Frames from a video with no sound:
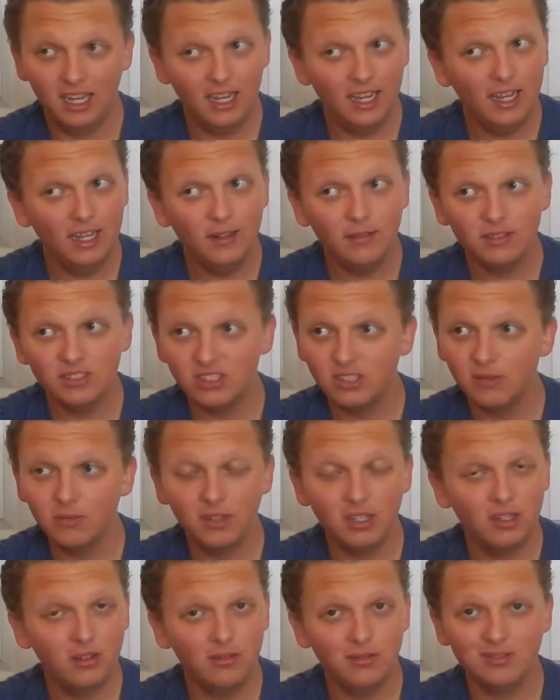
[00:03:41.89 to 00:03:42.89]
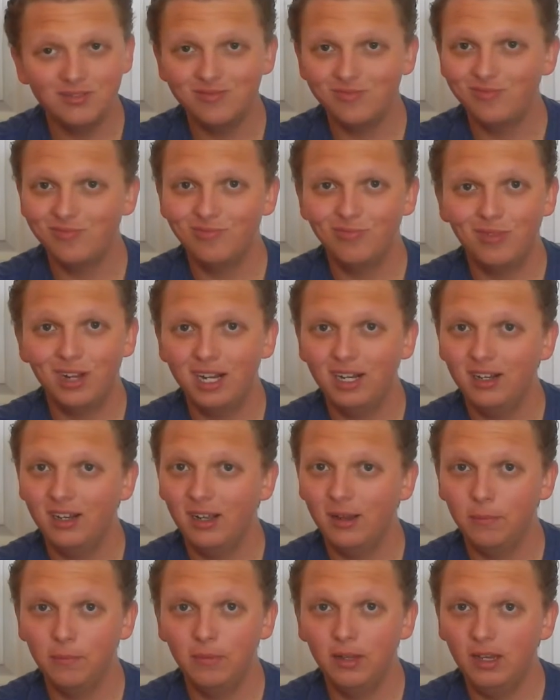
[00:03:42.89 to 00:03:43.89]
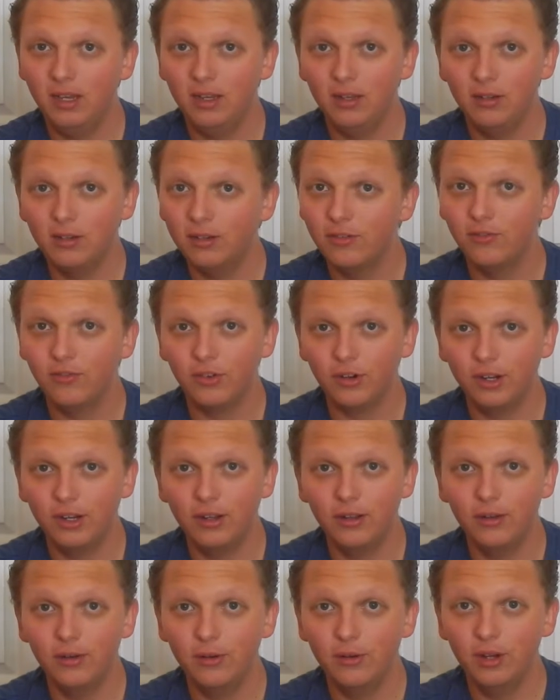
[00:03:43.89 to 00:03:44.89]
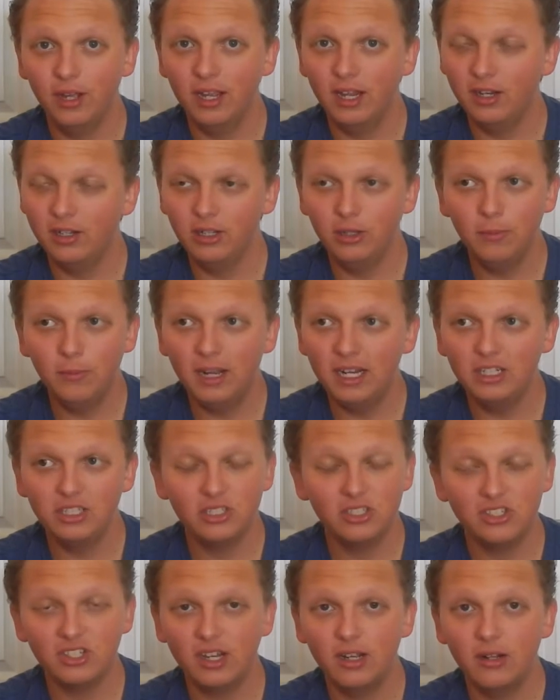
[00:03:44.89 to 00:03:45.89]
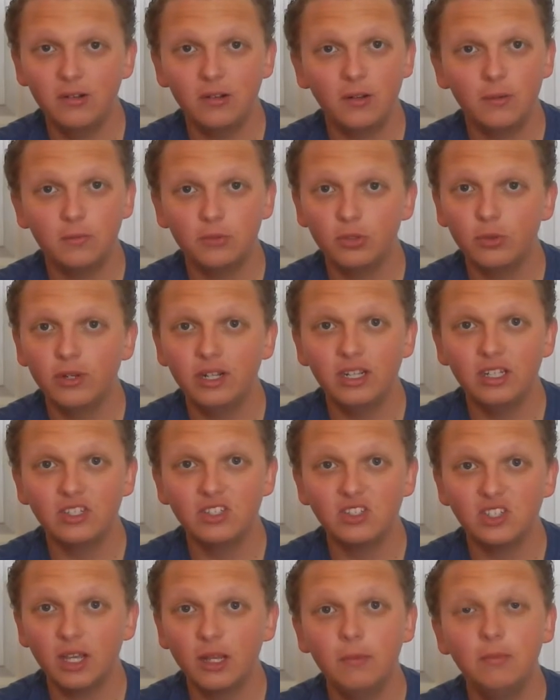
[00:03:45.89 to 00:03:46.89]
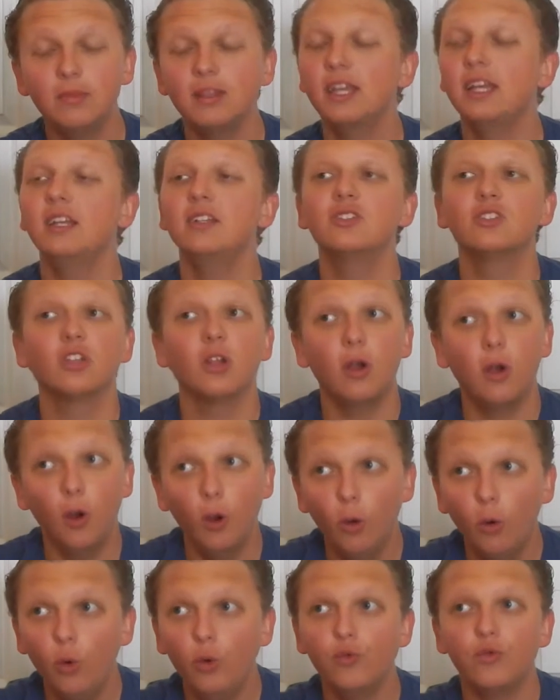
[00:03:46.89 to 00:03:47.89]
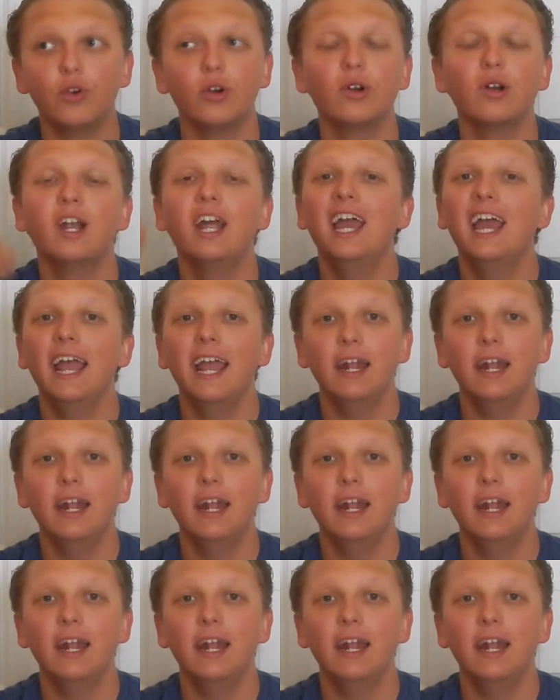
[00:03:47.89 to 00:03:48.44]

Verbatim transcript: it something might not be good for you and you might just end up doing the same things over